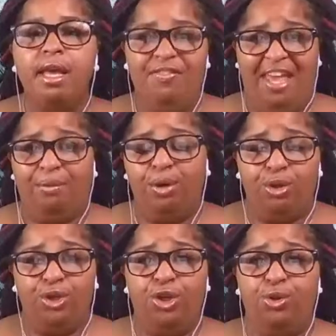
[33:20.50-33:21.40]
that
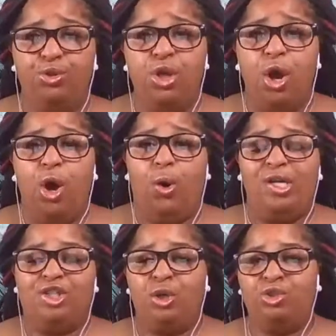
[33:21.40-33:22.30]
we'll use
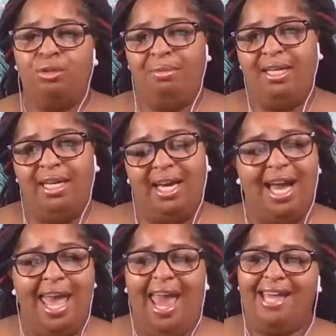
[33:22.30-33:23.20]
on social media
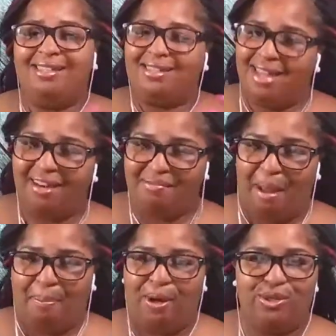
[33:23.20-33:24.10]
instead of my
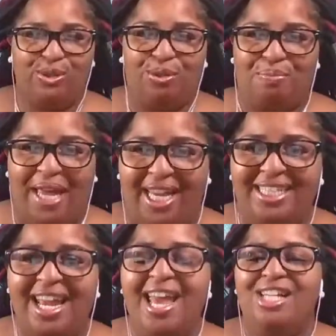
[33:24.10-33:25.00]
personal
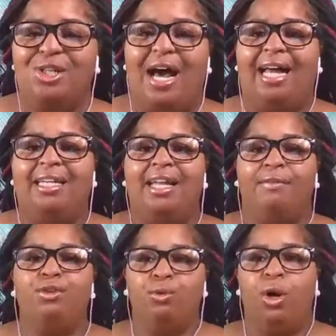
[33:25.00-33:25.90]
page. So I
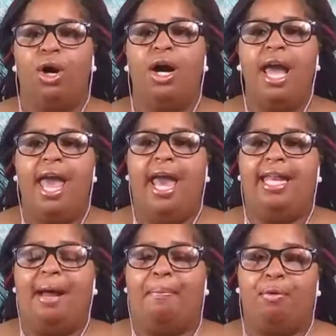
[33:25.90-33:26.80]
love you all, and
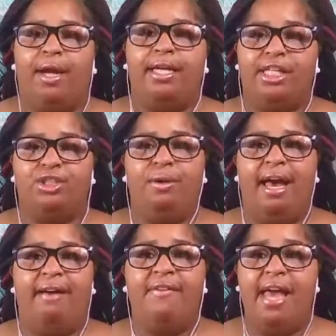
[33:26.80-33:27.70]
I pray that you
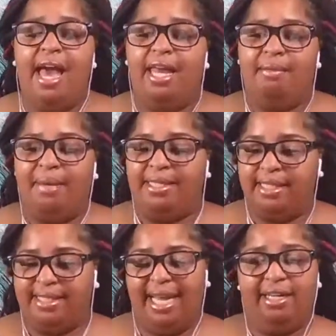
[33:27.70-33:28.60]
have an amazing
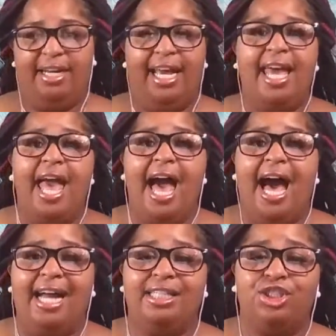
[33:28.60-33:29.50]
Saturday
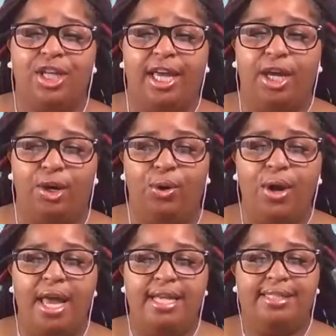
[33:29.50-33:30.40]
until
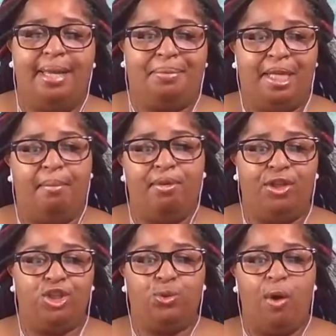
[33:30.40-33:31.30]
September the
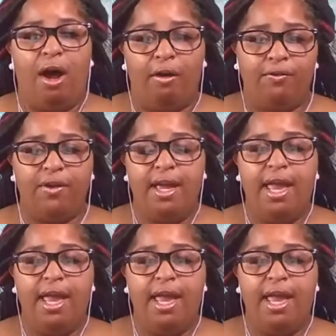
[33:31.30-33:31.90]
12th,